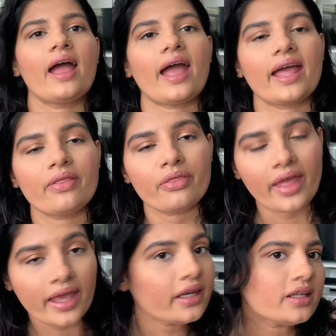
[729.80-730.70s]
and
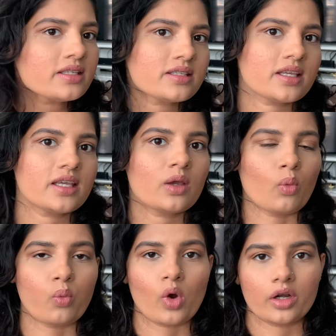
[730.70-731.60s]
then see
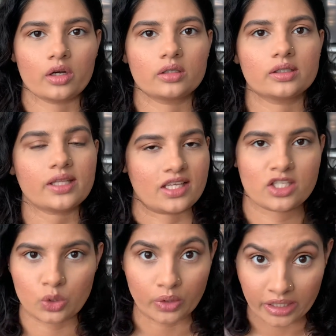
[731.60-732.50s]
what are the
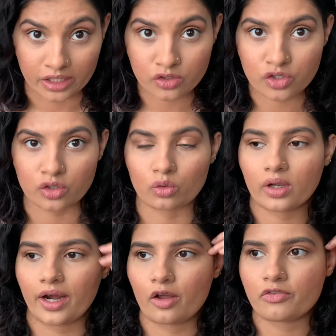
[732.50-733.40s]
things you need to
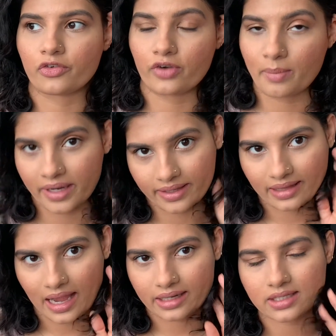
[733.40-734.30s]
kind of remedy
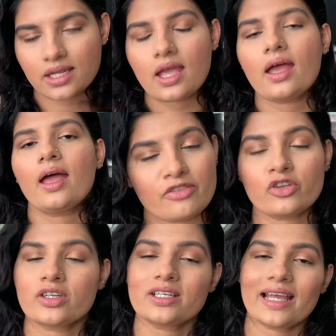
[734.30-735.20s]
that. If
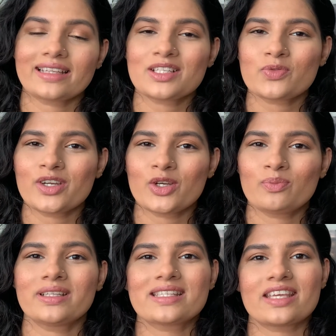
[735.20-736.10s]
you did like this video,
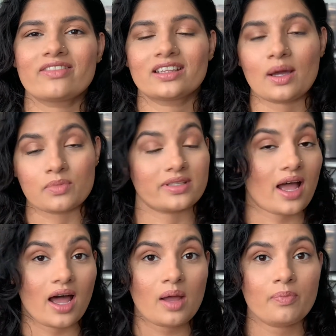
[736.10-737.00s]
please give a thumbs
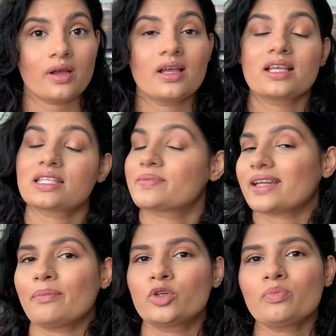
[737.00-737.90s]
up,
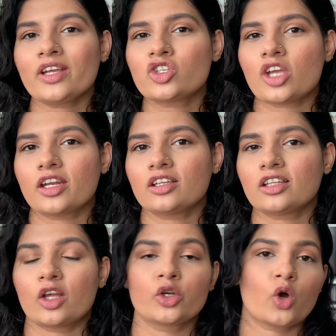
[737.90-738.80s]
subscribe to my channel,
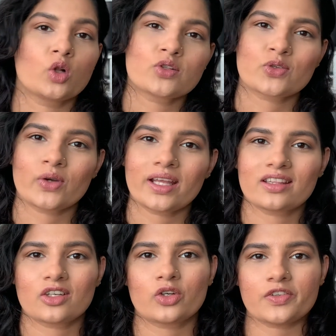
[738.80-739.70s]
and also hit
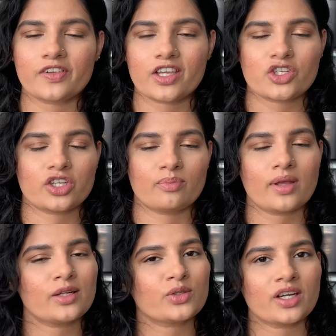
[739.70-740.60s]
the notification
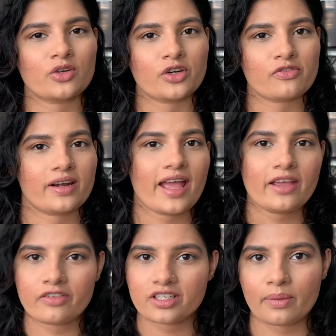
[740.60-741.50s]
bell to get notified
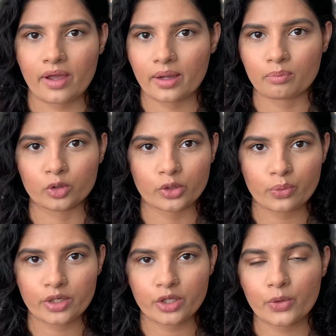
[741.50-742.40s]
every time I upload a
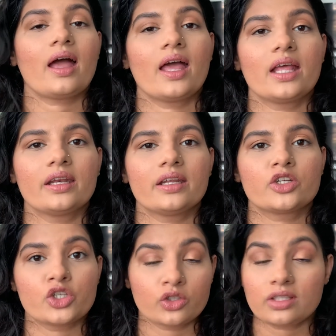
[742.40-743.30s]
video. And
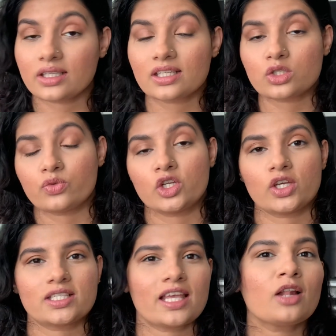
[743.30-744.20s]
do you think this video
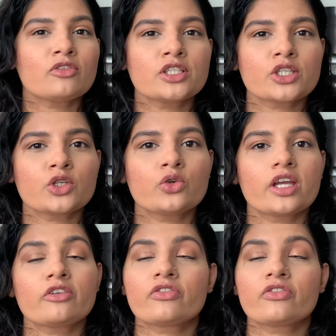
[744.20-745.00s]
is helpful to you? If